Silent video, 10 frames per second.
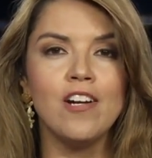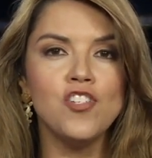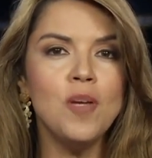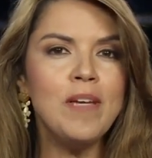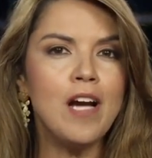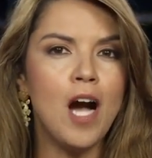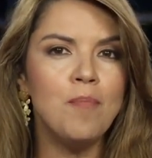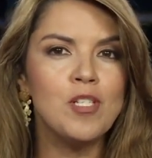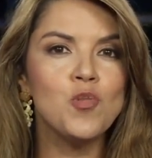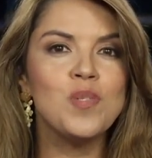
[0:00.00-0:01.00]
and our Shelby
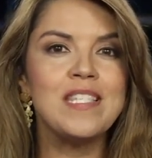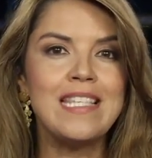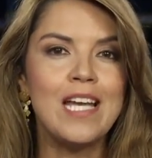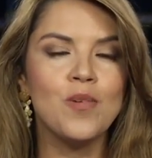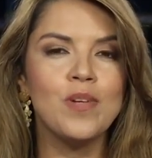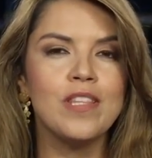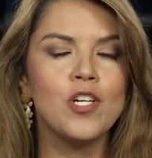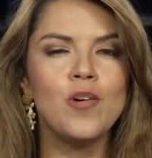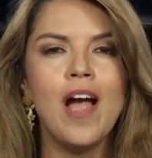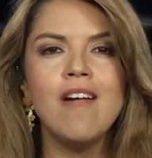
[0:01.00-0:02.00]
Coppage was there with
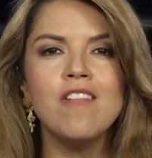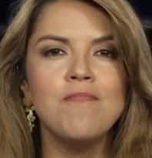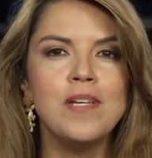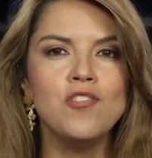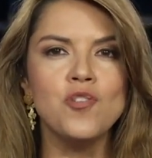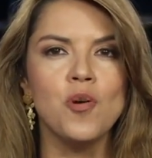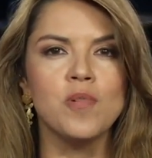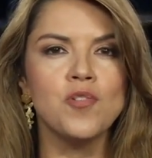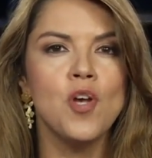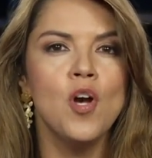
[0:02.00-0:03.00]
a crowd of
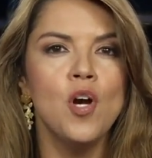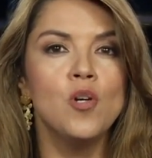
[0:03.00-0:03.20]
beachgoers